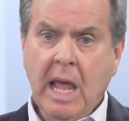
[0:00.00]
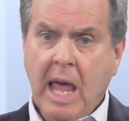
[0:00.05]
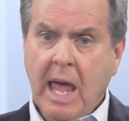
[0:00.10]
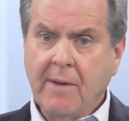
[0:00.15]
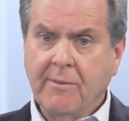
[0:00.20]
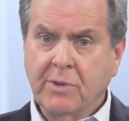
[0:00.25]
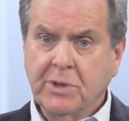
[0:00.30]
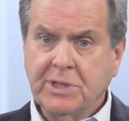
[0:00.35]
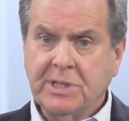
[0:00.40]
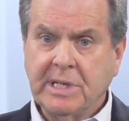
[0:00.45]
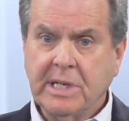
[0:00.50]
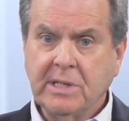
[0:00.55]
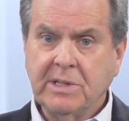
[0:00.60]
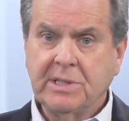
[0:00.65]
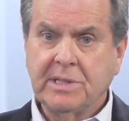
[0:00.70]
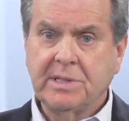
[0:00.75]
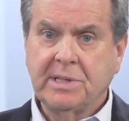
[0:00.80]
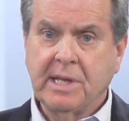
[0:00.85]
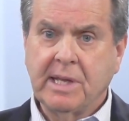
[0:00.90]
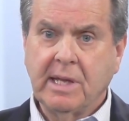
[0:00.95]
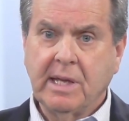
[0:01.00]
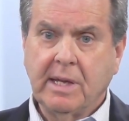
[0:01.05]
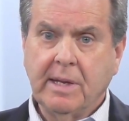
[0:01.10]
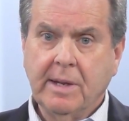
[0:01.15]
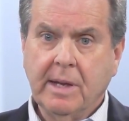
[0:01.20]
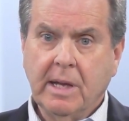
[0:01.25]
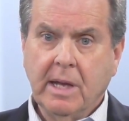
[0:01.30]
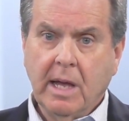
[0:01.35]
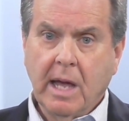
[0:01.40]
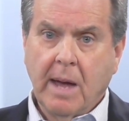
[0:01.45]
Ever since
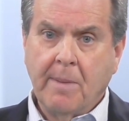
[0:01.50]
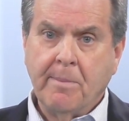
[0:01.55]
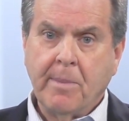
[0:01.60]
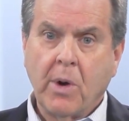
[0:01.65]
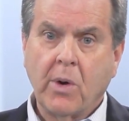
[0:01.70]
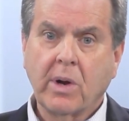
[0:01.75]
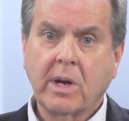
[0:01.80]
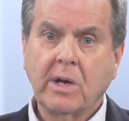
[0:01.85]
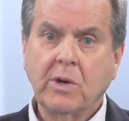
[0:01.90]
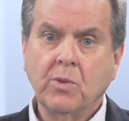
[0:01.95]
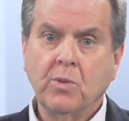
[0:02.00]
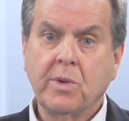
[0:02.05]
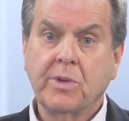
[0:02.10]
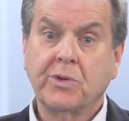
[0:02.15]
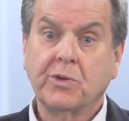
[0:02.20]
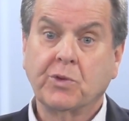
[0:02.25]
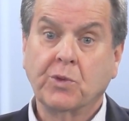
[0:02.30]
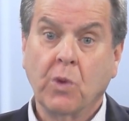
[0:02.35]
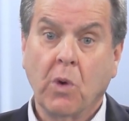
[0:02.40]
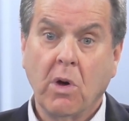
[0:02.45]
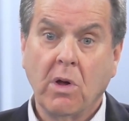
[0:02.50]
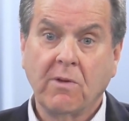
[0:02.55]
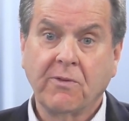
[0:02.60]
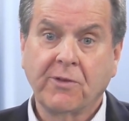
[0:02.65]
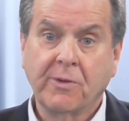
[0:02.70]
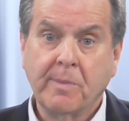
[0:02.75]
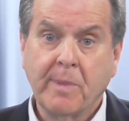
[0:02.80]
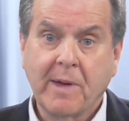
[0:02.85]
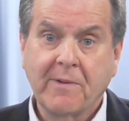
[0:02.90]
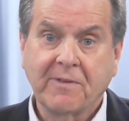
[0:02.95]
the American withdrawal
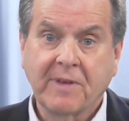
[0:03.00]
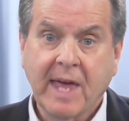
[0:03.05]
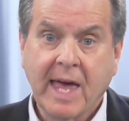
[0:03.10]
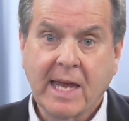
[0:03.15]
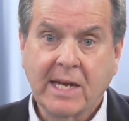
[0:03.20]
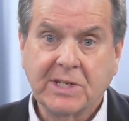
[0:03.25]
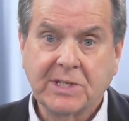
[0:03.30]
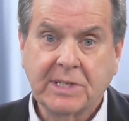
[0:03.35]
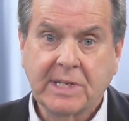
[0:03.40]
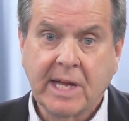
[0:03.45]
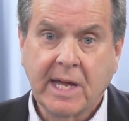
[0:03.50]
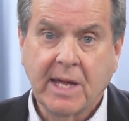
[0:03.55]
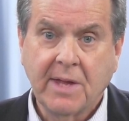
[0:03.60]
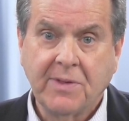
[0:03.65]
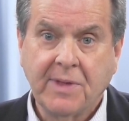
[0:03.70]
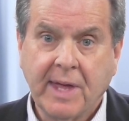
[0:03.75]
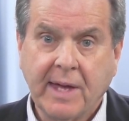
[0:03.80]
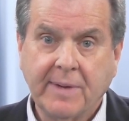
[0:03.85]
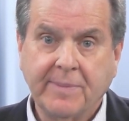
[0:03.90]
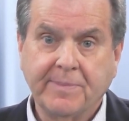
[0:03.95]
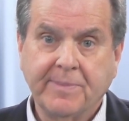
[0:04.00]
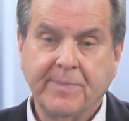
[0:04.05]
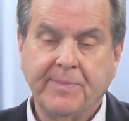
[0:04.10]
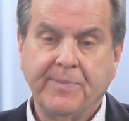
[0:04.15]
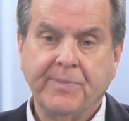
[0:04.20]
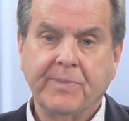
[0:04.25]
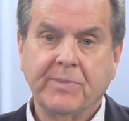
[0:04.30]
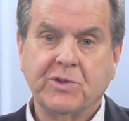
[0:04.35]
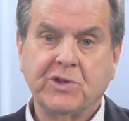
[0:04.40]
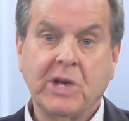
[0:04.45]
from Afghanistan, that
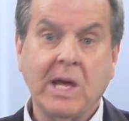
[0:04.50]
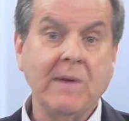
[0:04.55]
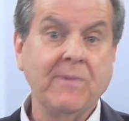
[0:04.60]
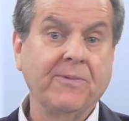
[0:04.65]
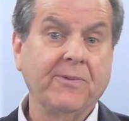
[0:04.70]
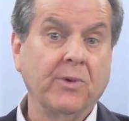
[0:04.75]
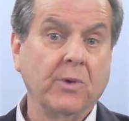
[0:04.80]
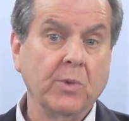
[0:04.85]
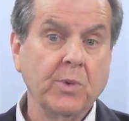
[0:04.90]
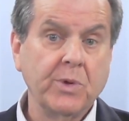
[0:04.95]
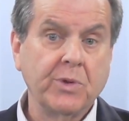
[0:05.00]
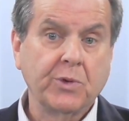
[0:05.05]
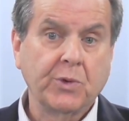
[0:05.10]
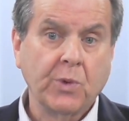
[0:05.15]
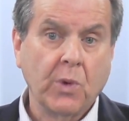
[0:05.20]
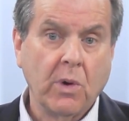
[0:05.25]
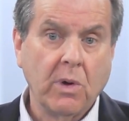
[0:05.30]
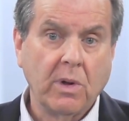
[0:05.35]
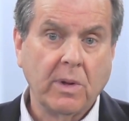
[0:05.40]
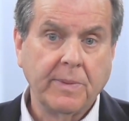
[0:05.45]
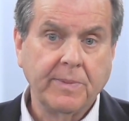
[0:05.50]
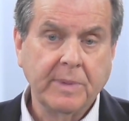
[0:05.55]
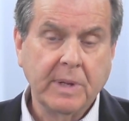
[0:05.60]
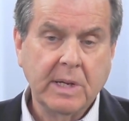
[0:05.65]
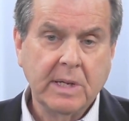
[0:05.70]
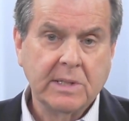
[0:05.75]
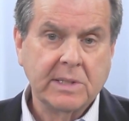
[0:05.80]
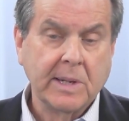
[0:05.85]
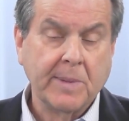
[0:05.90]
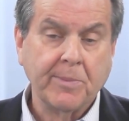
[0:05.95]
shameful withdrawal
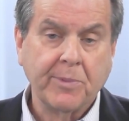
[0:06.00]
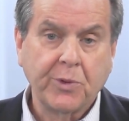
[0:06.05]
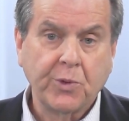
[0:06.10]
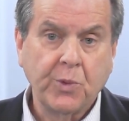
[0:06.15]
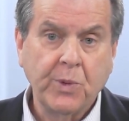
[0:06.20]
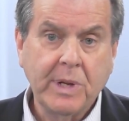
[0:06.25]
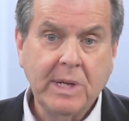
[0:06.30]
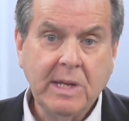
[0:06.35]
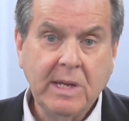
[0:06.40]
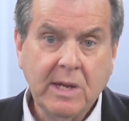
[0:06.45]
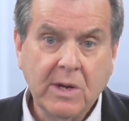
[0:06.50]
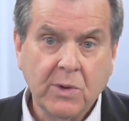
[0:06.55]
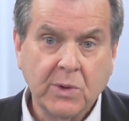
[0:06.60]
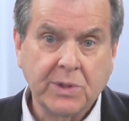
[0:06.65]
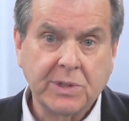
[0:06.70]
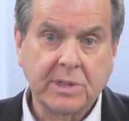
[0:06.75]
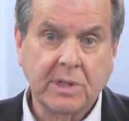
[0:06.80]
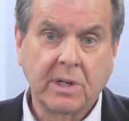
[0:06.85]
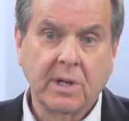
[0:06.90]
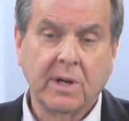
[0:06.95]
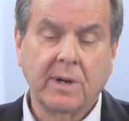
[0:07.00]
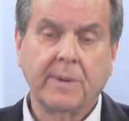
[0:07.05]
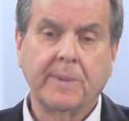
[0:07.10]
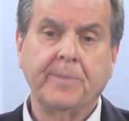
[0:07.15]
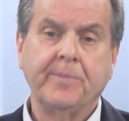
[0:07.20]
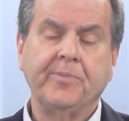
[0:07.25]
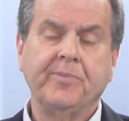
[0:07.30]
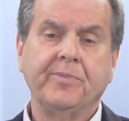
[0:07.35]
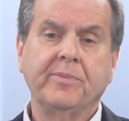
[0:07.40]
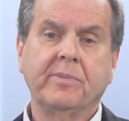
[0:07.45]
some 3 years
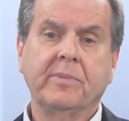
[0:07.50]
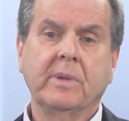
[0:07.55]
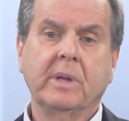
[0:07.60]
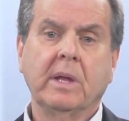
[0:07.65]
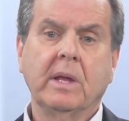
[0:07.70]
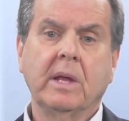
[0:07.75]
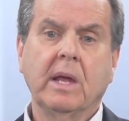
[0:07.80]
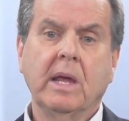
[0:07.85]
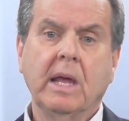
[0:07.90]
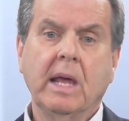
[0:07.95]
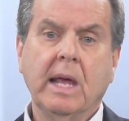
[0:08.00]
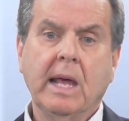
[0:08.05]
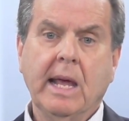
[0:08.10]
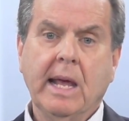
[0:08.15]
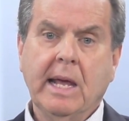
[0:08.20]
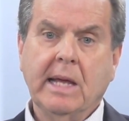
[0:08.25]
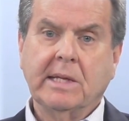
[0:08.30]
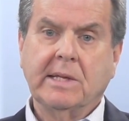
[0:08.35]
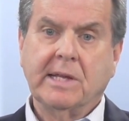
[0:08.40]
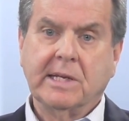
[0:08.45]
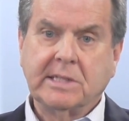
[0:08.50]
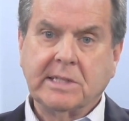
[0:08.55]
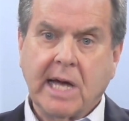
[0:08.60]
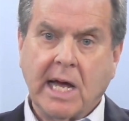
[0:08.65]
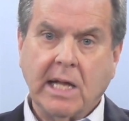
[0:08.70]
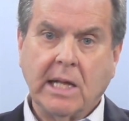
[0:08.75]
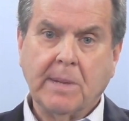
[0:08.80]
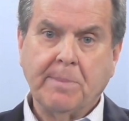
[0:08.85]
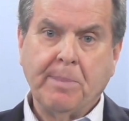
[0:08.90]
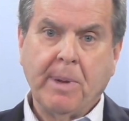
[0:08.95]
ago, the
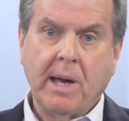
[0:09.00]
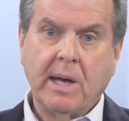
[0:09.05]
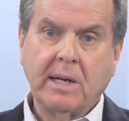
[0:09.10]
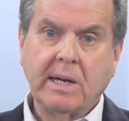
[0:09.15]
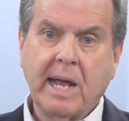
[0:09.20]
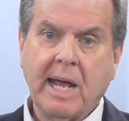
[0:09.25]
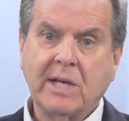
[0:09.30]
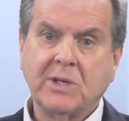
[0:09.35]
Taliban